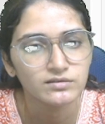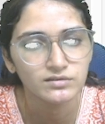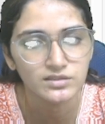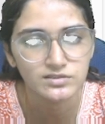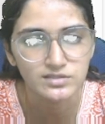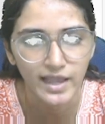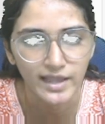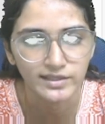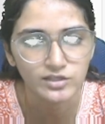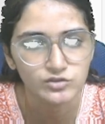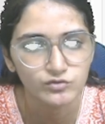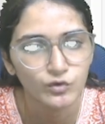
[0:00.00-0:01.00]
this
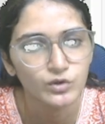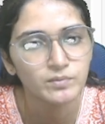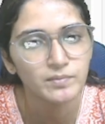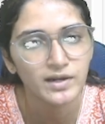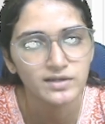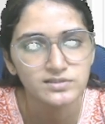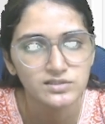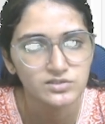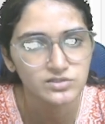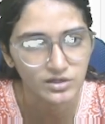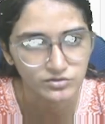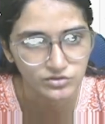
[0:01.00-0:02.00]
NH4 plus
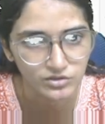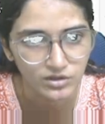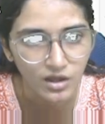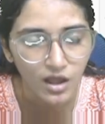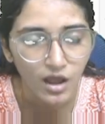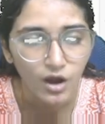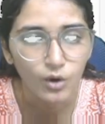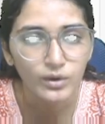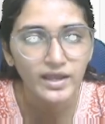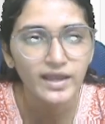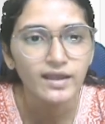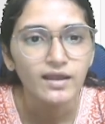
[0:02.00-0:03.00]
structure.
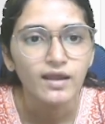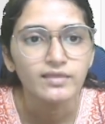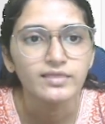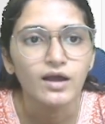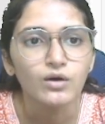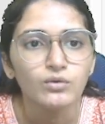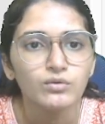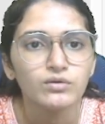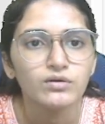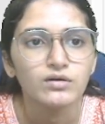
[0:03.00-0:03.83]
Okay, now